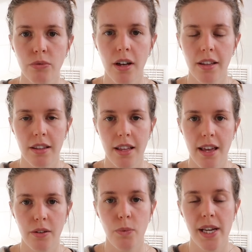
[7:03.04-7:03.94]
rather
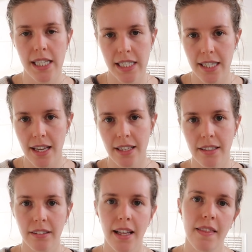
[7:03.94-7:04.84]
than waiting to get
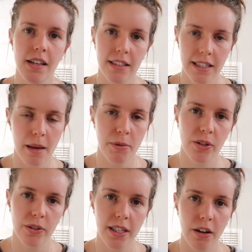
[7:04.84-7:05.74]
ill and then slamming
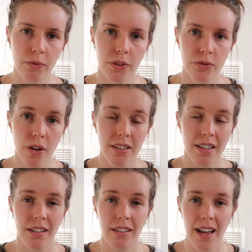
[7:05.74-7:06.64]
yourself with drugs
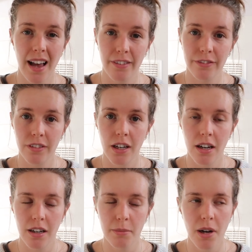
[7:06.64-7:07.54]
that have
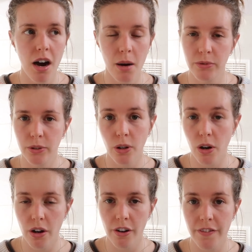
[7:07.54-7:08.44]
a harmful
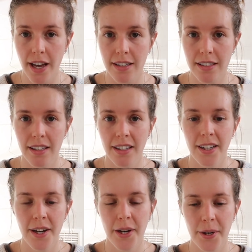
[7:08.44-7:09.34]
knock-on effect.
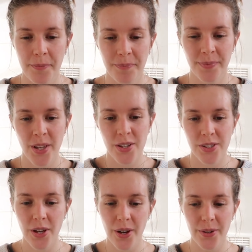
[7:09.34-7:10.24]

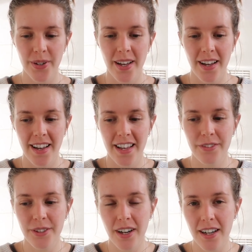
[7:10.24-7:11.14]
So
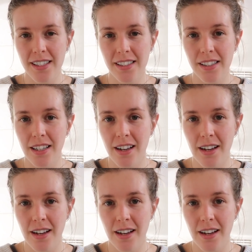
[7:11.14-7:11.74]
if you guys